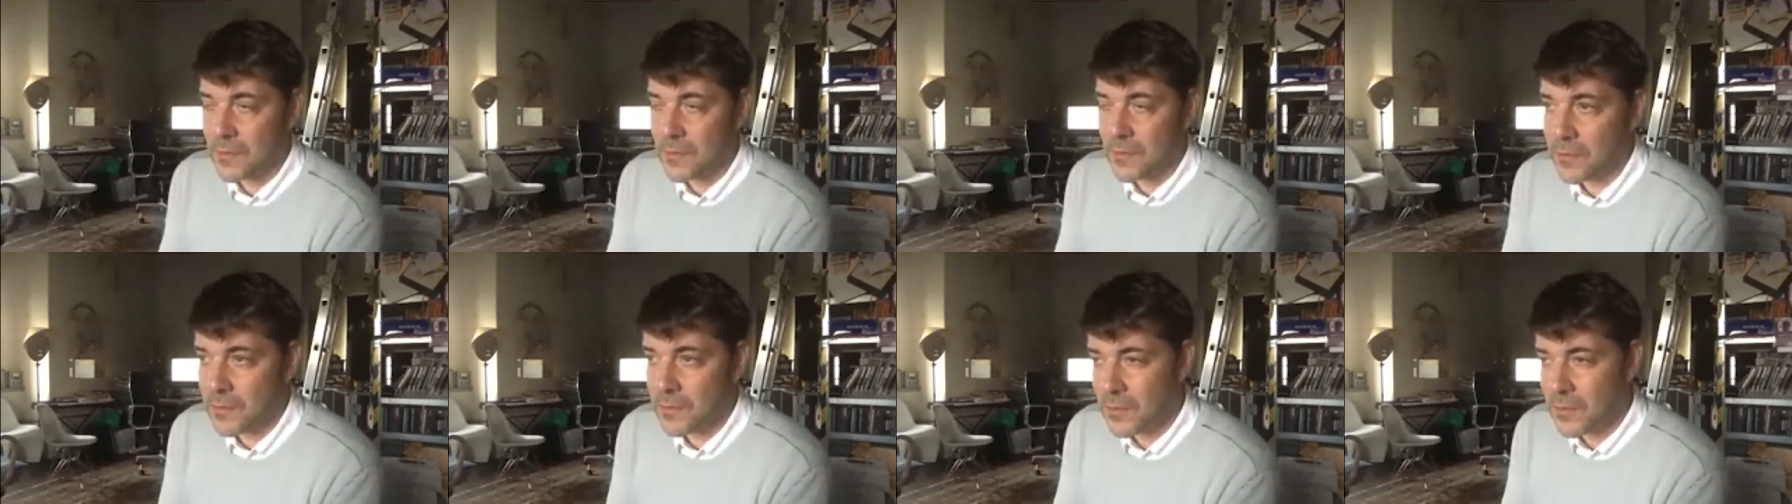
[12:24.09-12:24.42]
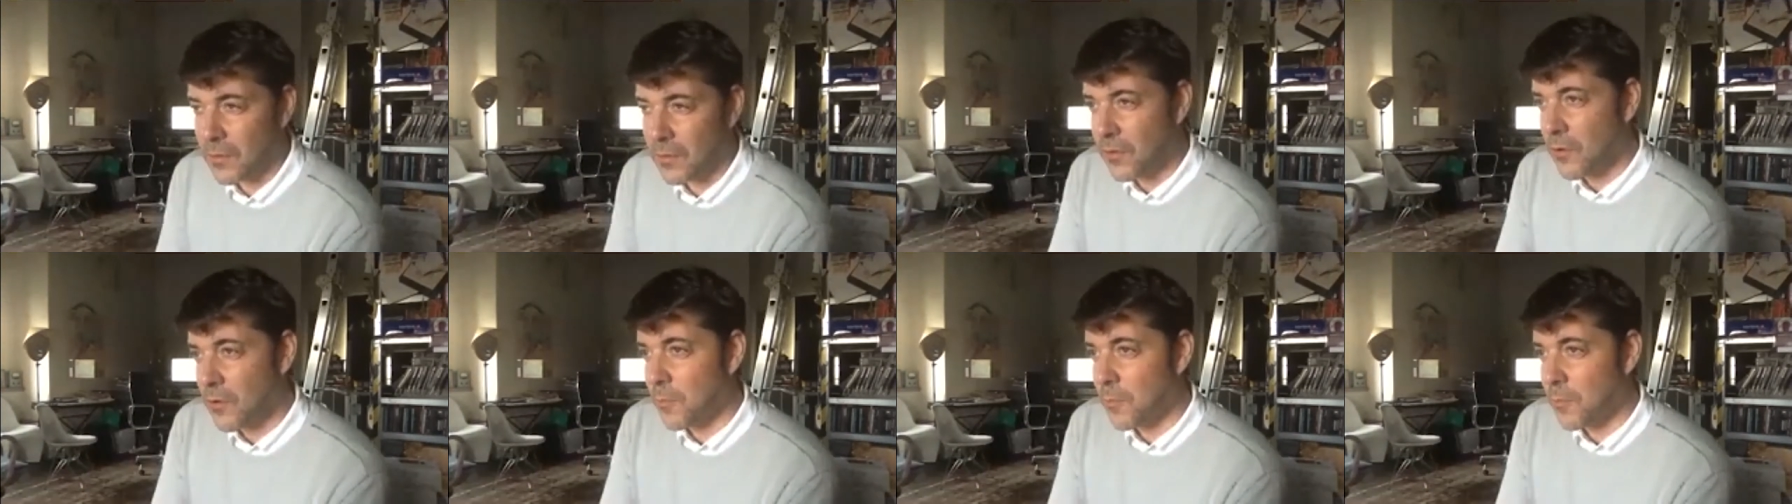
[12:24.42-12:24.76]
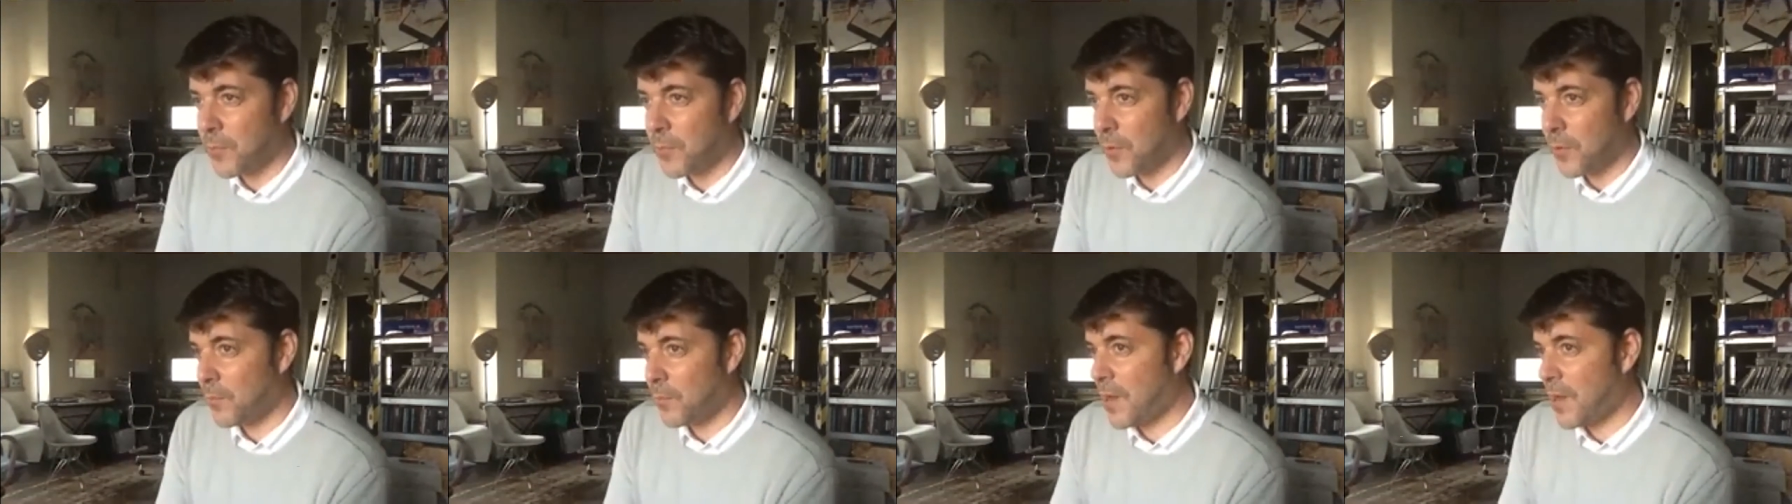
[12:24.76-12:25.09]

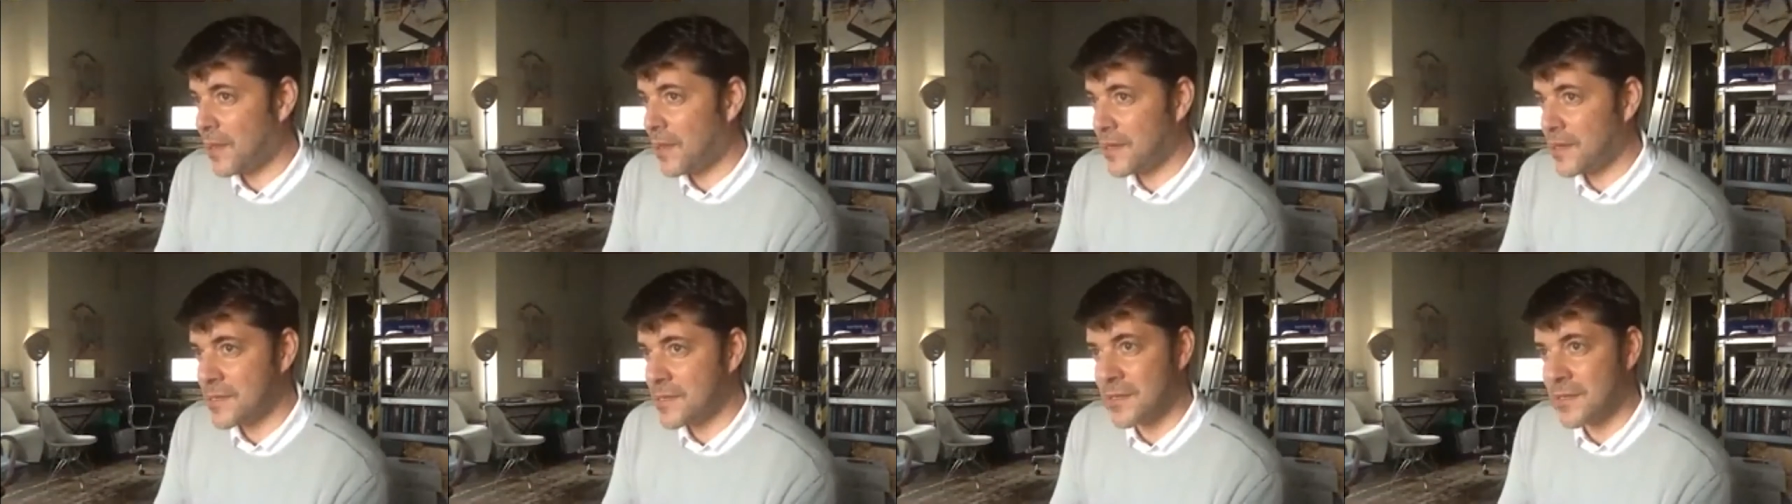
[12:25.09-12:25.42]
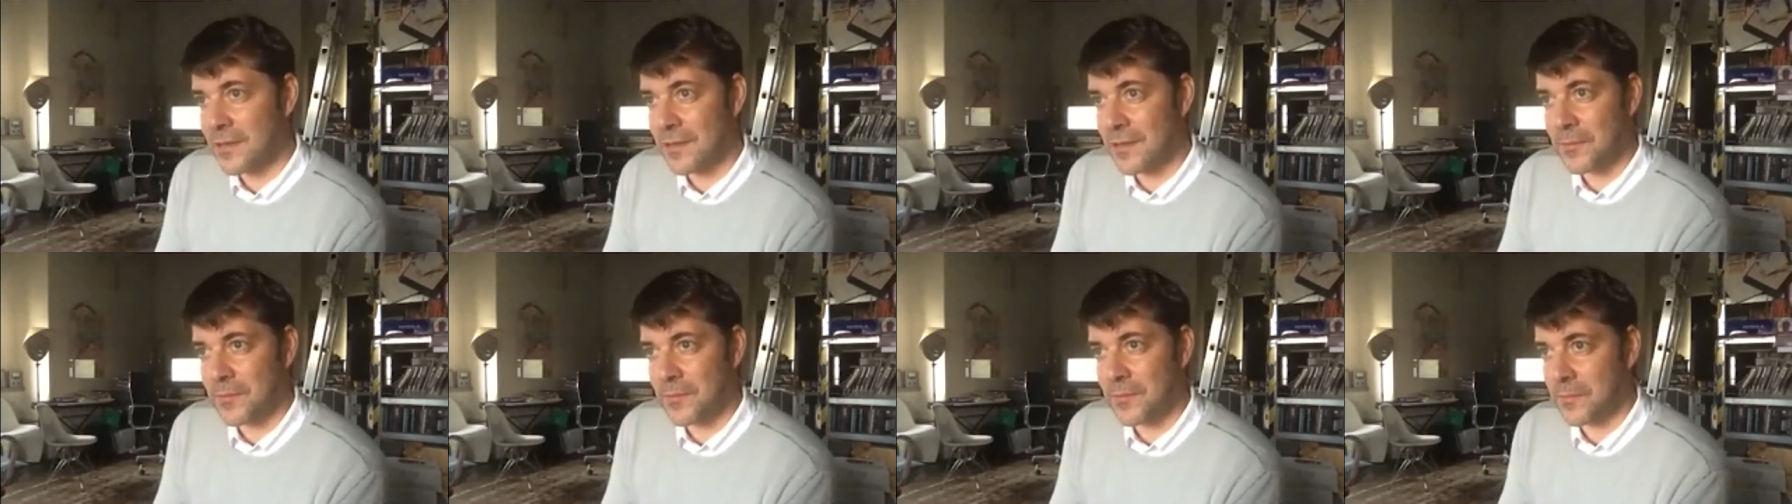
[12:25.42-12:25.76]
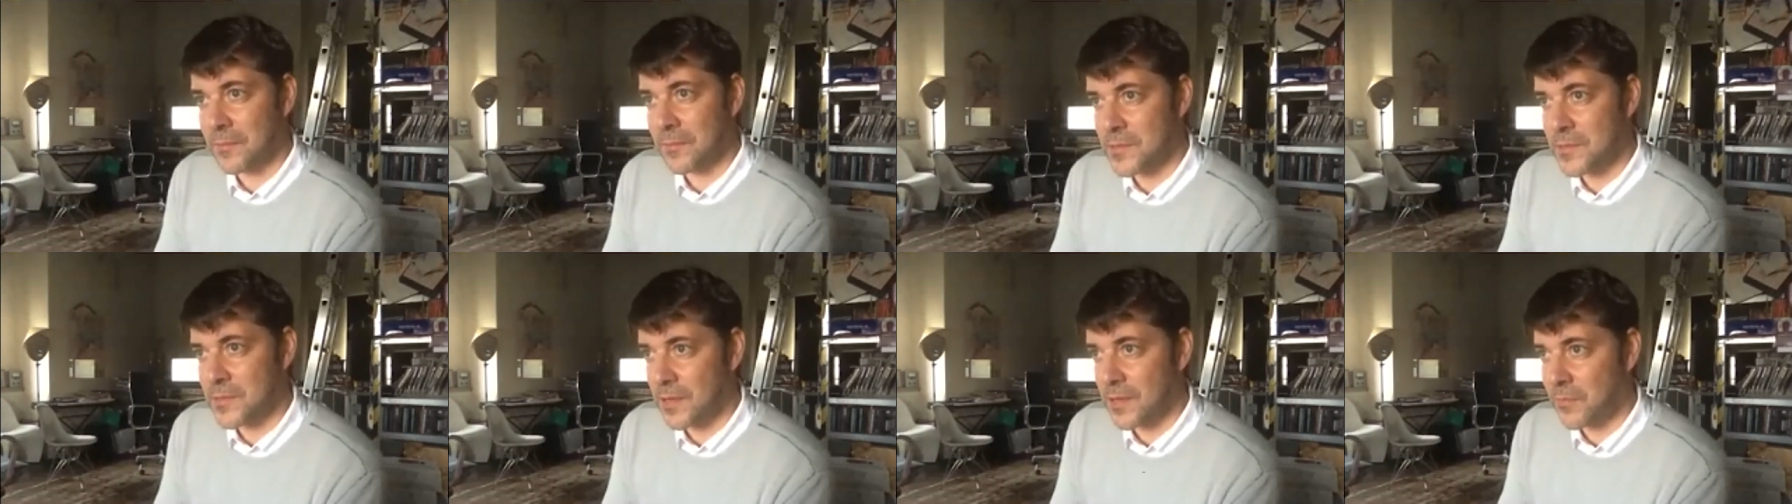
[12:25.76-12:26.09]

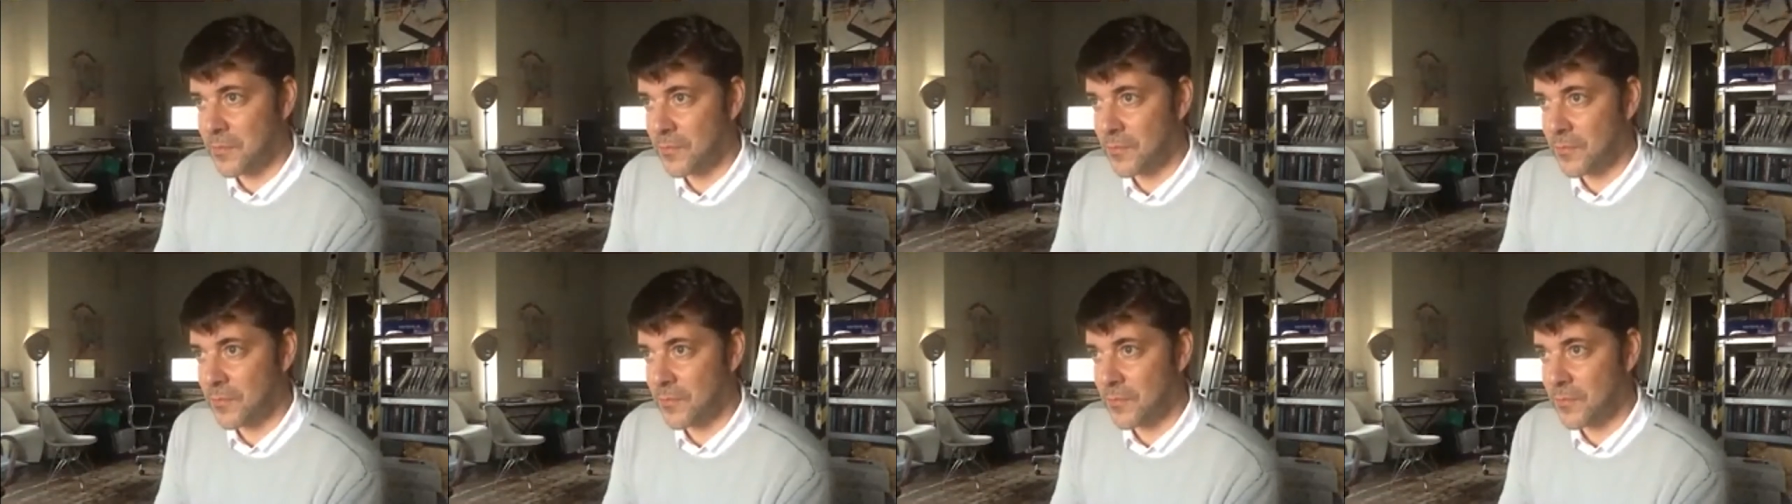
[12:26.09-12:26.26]
non-compromising